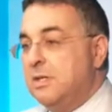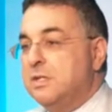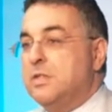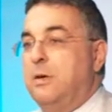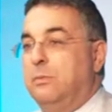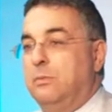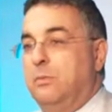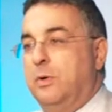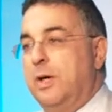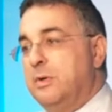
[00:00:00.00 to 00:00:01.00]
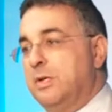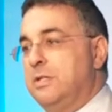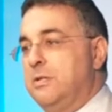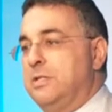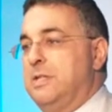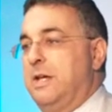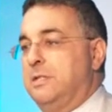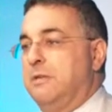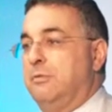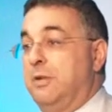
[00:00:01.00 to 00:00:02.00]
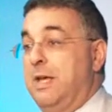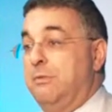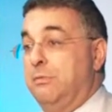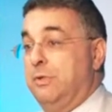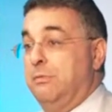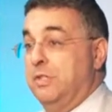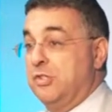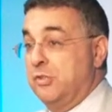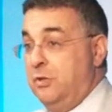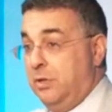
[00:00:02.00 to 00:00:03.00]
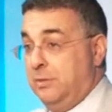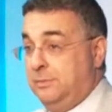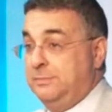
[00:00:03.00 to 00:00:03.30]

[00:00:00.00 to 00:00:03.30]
So what I'm going to do today is give you an overview of this stock.